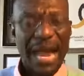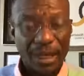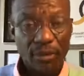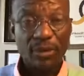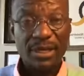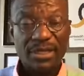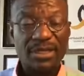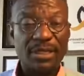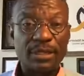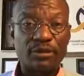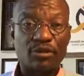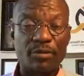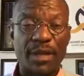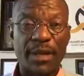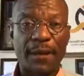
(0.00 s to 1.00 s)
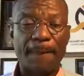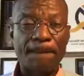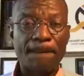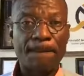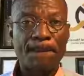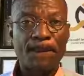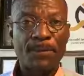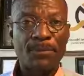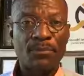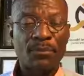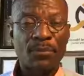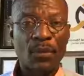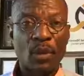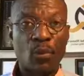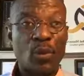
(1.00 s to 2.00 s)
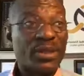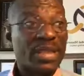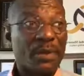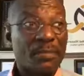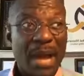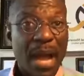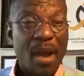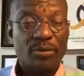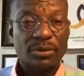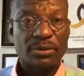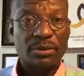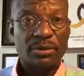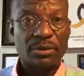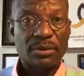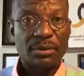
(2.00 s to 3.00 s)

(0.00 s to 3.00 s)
Are you listening to me? With the mouth,